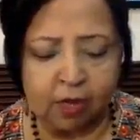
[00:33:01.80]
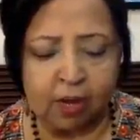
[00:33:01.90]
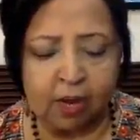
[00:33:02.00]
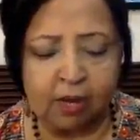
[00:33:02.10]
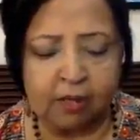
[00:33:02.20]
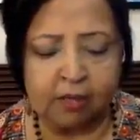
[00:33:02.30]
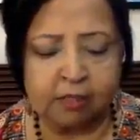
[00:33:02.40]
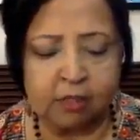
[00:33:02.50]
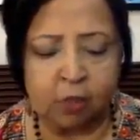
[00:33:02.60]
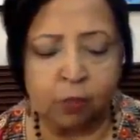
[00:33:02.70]
and
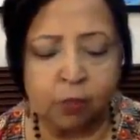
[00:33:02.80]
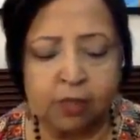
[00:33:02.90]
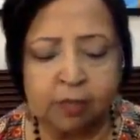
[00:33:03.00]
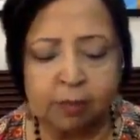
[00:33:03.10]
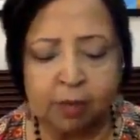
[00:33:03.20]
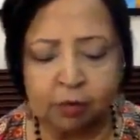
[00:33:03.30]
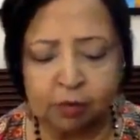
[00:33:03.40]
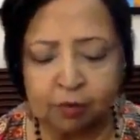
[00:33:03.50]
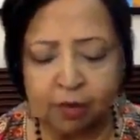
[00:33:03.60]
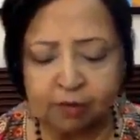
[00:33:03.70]
is only about
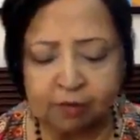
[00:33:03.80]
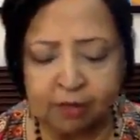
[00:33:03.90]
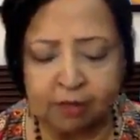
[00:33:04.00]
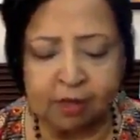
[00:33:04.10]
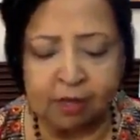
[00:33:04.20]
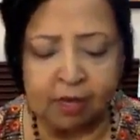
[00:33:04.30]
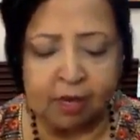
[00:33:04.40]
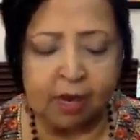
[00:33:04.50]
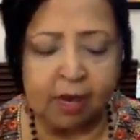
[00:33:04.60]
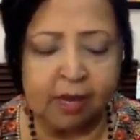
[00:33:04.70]
thriving,
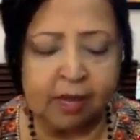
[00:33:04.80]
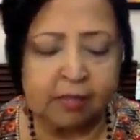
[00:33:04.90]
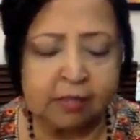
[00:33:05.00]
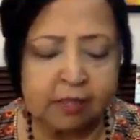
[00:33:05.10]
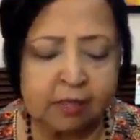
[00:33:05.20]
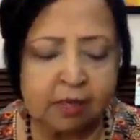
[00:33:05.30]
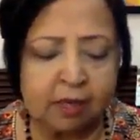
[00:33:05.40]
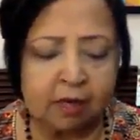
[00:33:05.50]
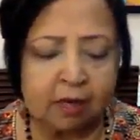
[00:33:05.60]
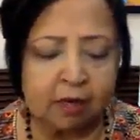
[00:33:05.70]
and
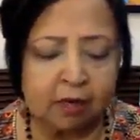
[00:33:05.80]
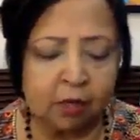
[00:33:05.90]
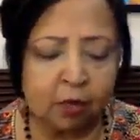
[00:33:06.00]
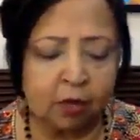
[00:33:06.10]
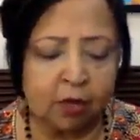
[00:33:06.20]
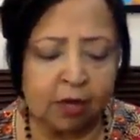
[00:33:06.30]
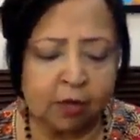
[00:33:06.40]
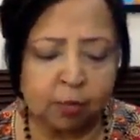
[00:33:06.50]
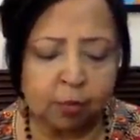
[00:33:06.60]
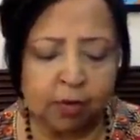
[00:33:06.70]
your
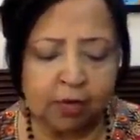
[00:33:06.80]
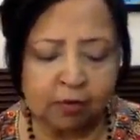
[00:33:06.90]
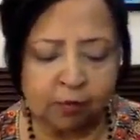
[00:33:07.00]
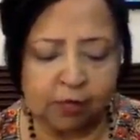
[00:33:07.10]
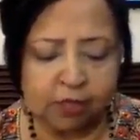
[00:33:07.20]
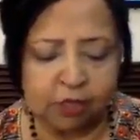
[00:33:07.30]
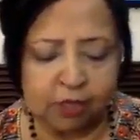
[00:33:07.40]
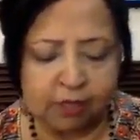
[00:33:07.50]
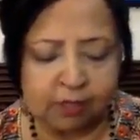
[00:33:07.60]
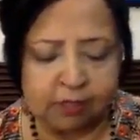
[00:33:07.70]
gut brain, which
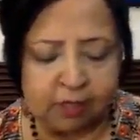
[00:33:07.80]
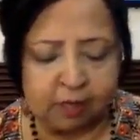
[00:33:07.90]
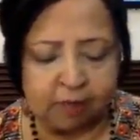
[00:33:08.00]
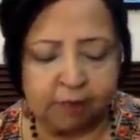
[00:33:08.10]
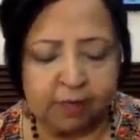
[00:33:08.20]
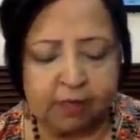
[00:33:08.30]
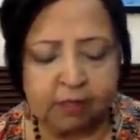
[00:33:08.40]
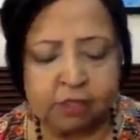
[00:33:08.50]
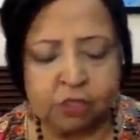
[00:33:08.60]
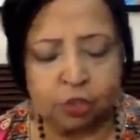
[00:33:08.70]
is the
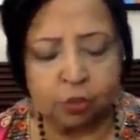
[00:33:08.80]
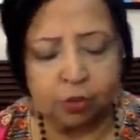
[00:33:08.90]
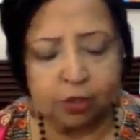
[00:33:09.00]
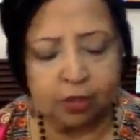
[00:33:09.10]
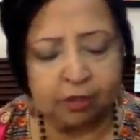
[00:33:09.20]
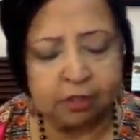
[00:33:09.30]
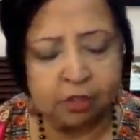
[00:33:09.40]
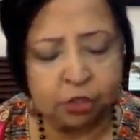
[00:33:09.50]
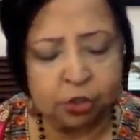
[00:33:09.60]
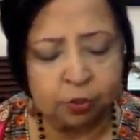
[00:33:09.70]
custodian and the
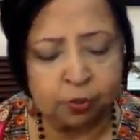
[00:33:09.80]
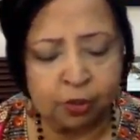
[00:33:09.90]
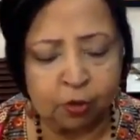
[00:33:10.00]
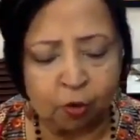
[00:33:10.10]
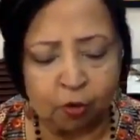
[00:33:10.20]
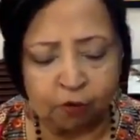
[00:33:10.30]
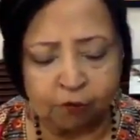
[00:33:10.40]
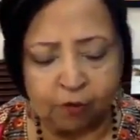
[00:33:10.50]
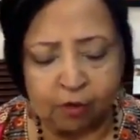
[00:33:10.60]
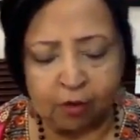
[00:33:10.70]
steward of
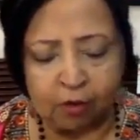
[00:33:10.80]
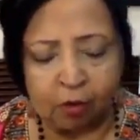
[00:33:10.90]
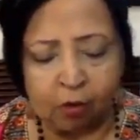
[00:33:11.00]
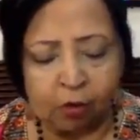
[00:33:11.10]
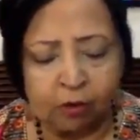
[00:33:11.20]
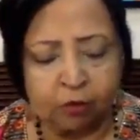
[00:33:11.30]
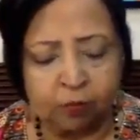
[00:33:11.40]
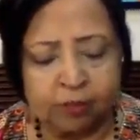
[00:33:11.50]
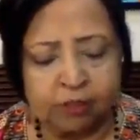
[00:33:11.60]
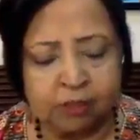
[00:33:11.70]
all the
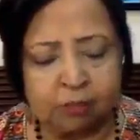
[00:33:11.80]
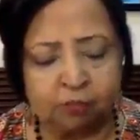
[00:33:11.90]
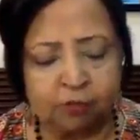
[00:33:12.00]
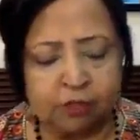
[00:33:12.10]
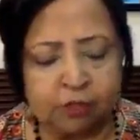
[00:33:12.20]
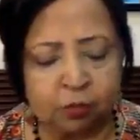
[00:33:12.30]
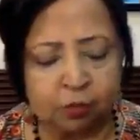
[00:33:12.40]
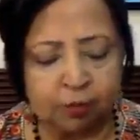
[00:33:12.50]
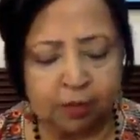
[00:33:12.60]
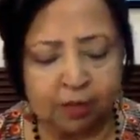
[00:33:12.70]
wisdom of your soul
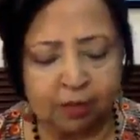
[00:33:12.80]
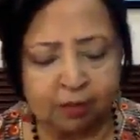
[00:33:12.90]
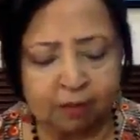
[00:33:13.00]
being.